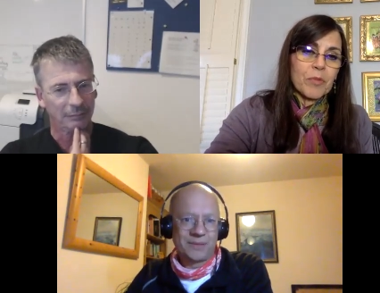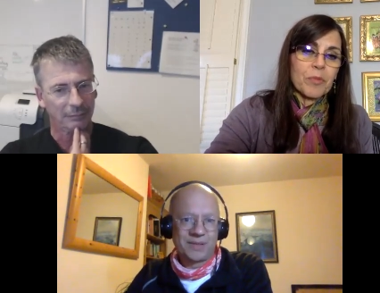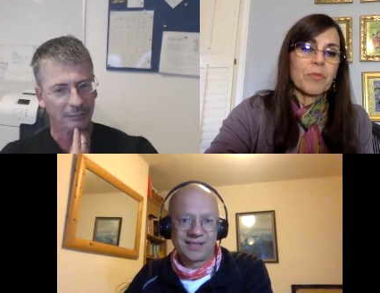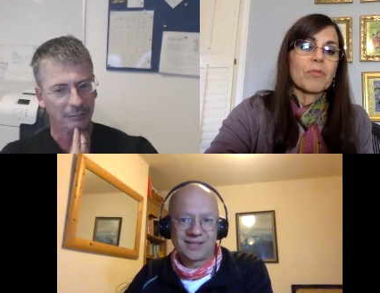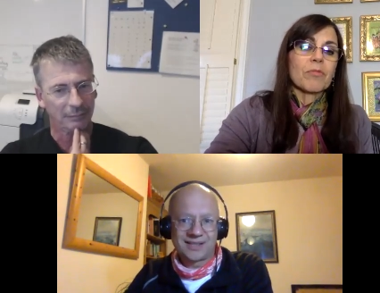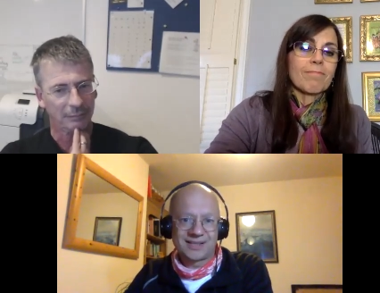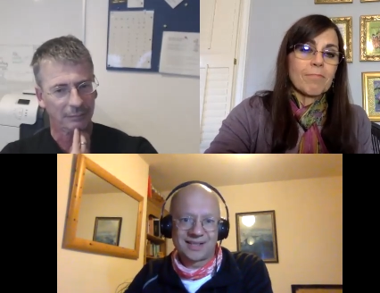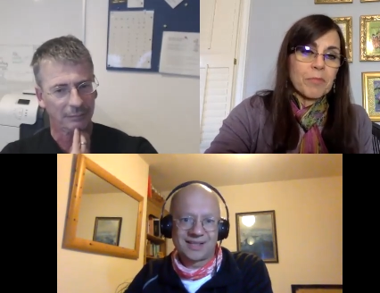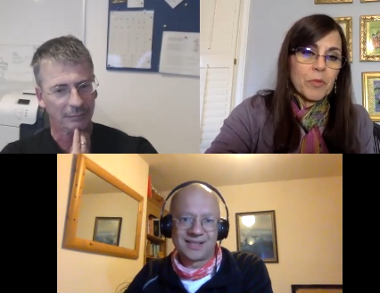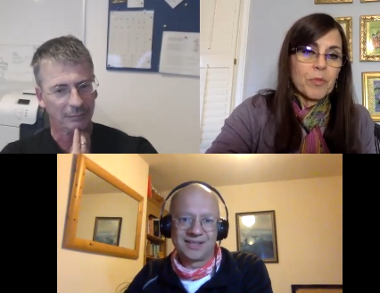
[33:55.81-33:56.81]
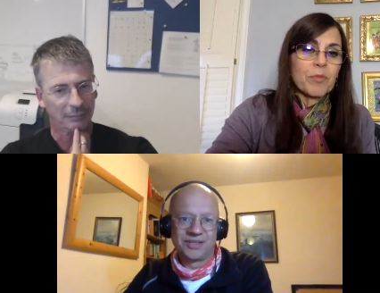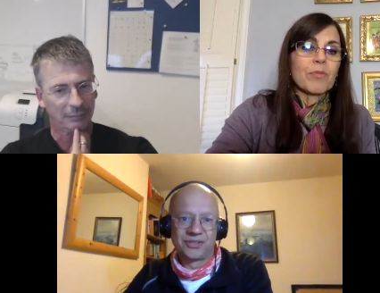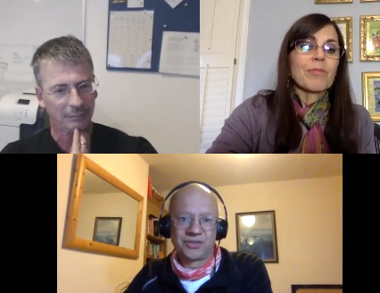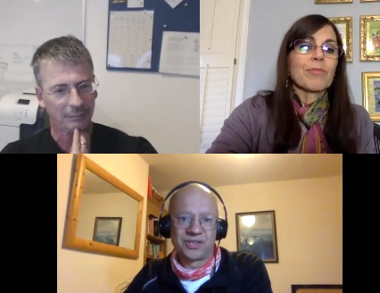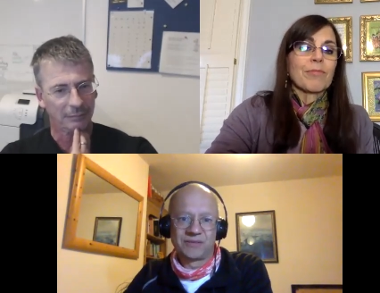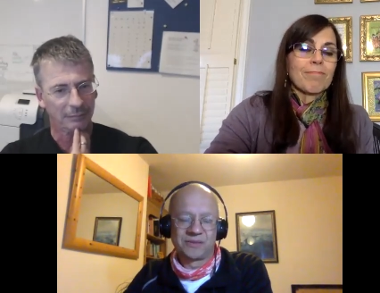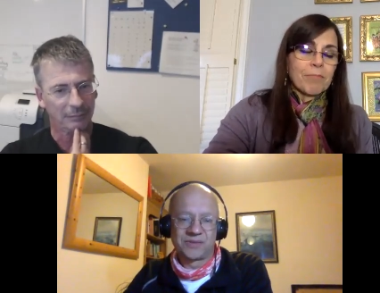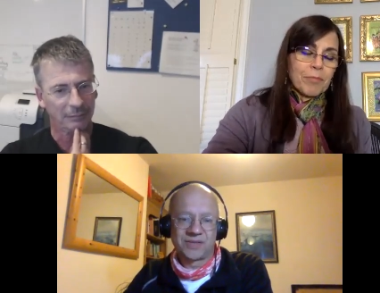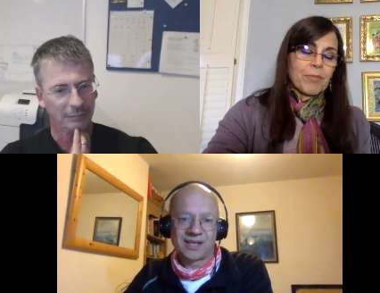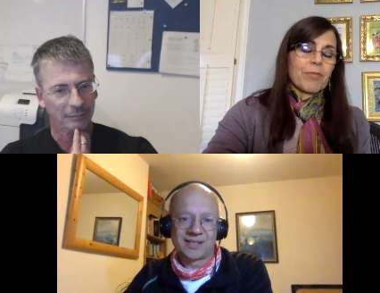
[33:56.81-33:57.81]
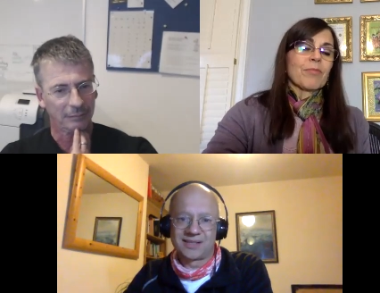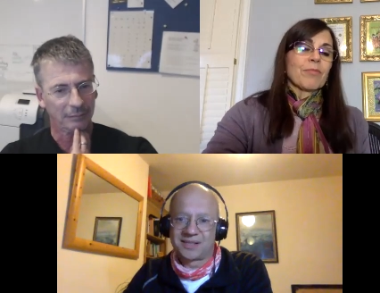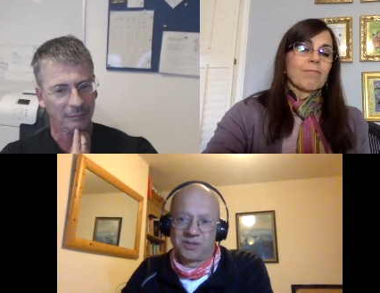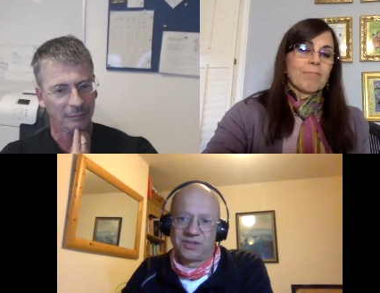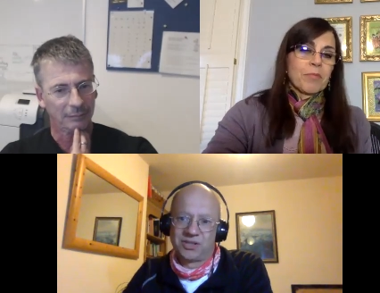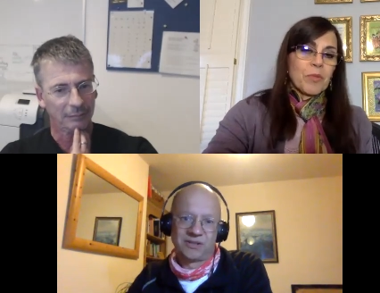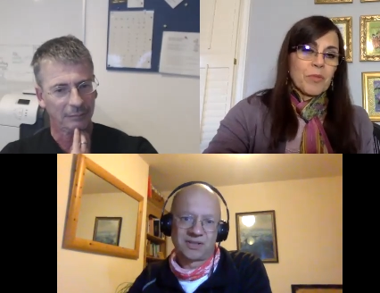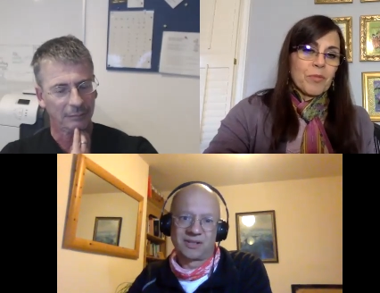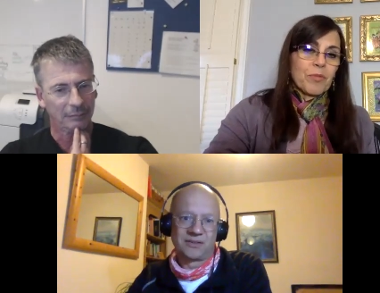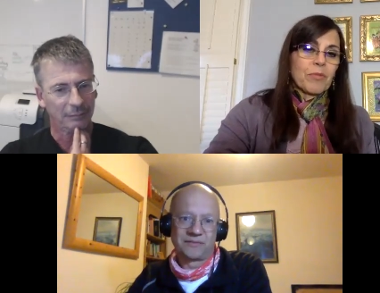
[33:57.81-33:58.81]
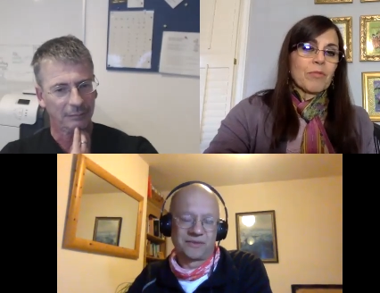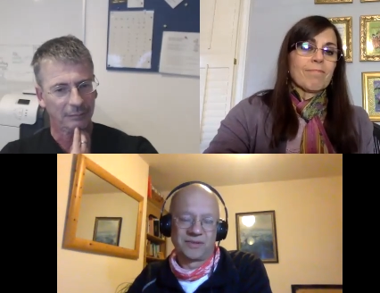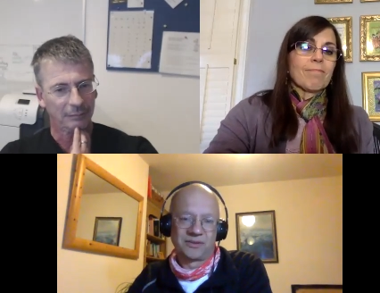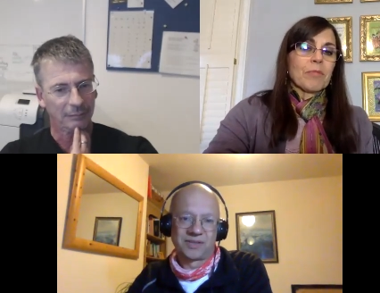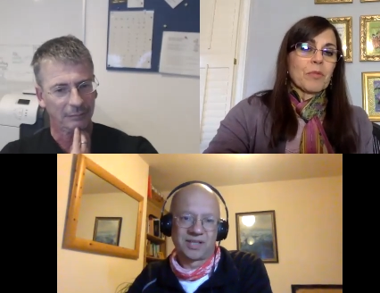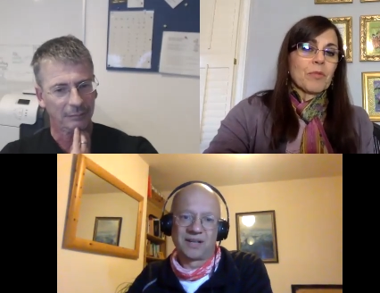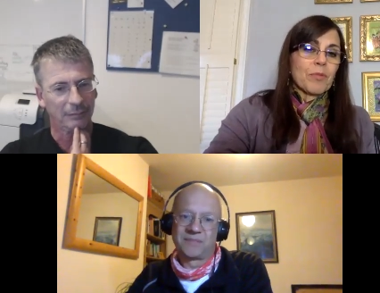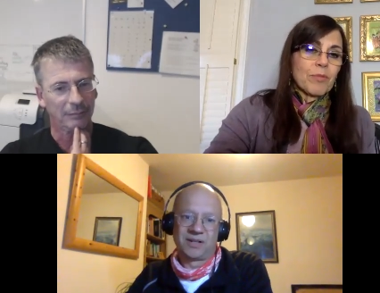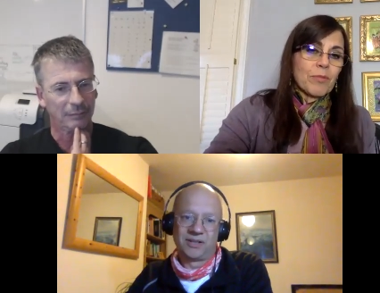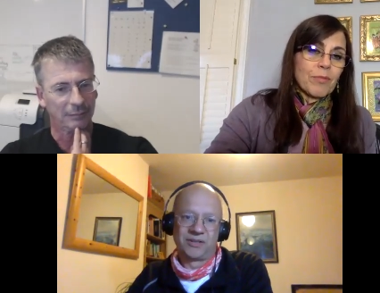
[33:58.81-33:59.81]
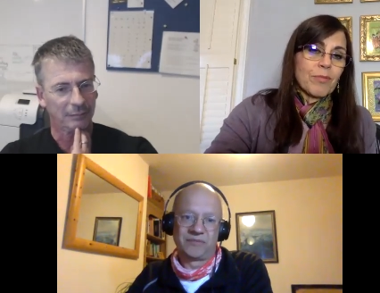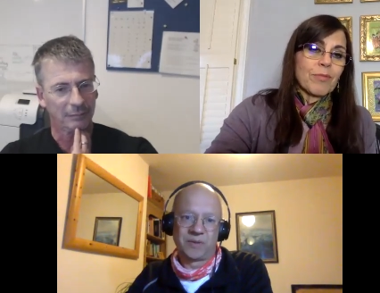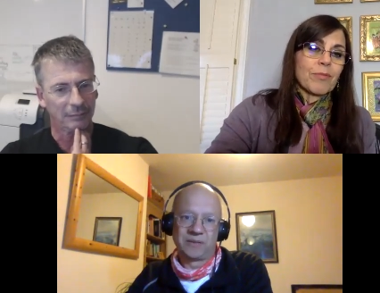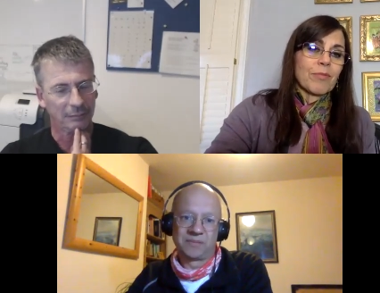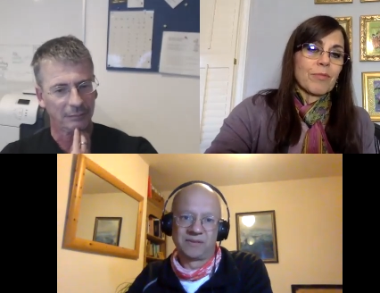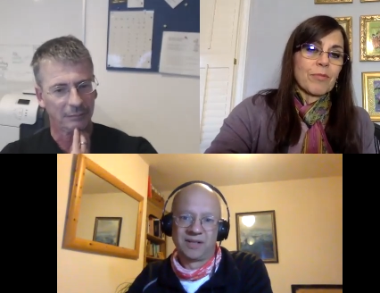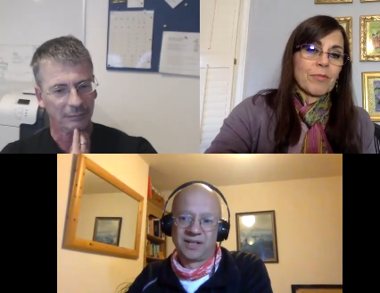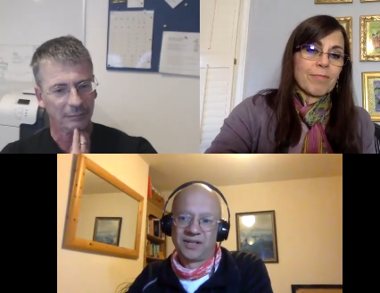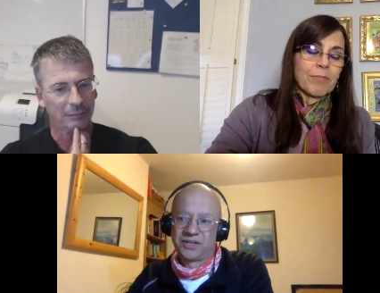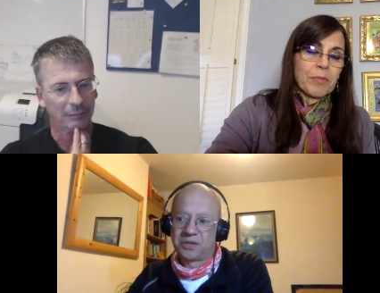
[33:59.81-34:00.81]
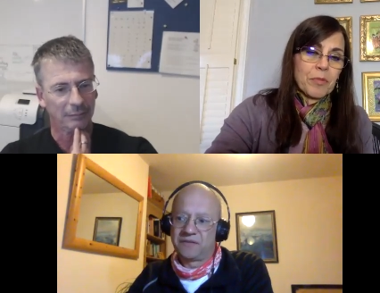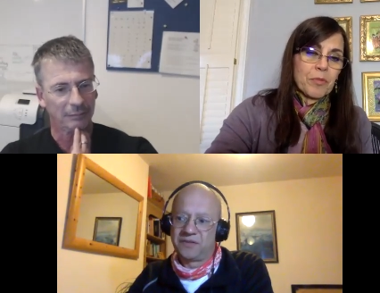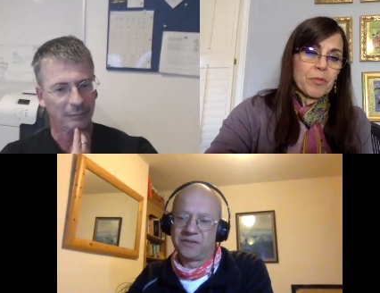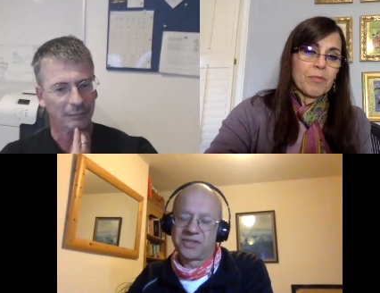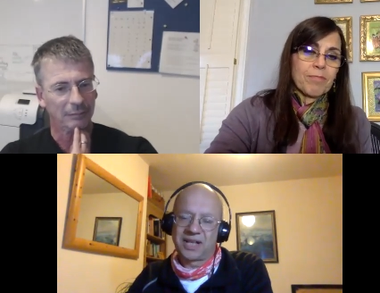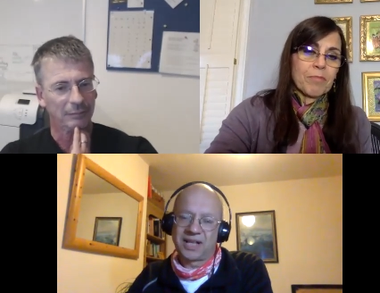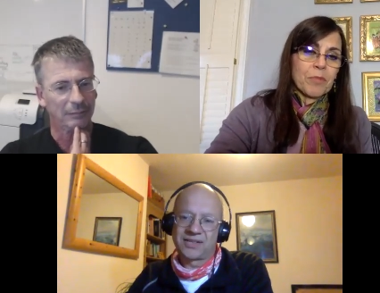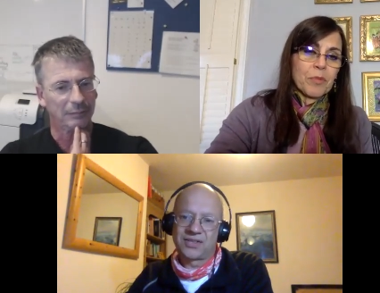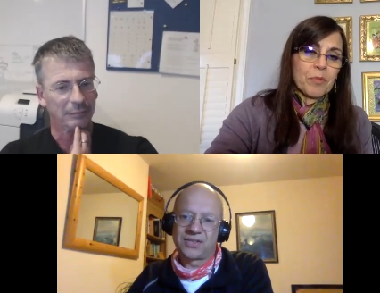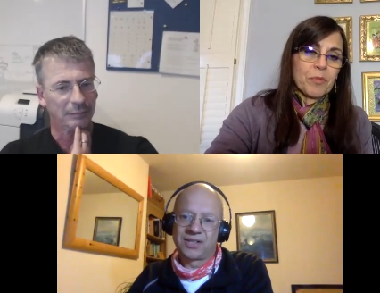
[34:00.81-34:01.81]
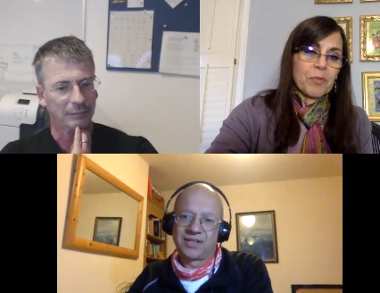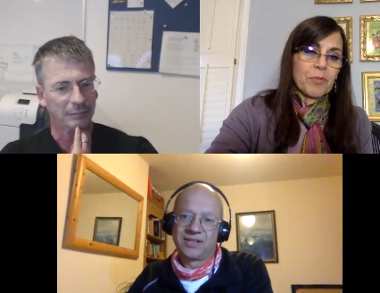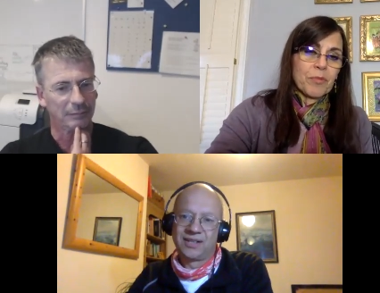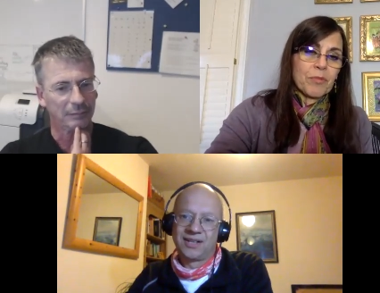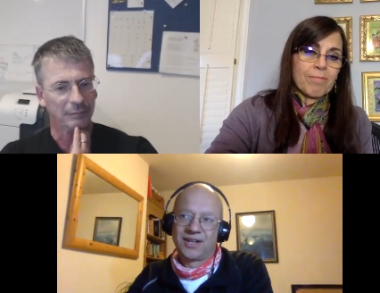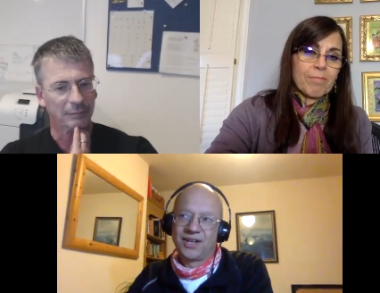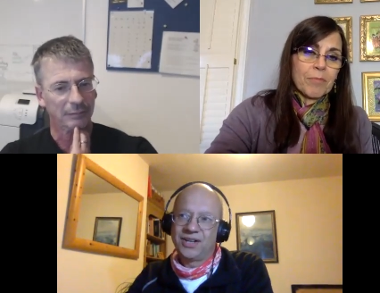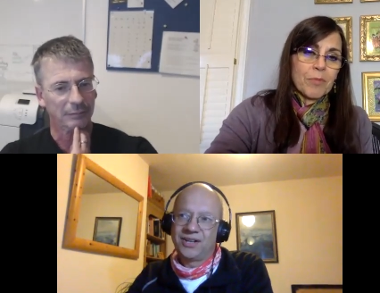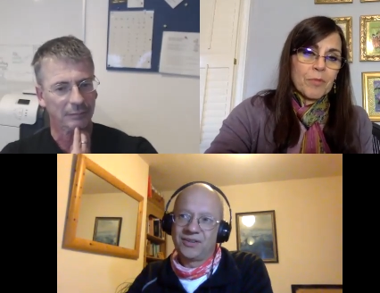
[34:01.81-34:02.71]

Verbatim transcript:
Speaker 1: I mean, this is a 1600 year old text. It's been used for a long time by a lot of people, so it feels it has a certain, you know,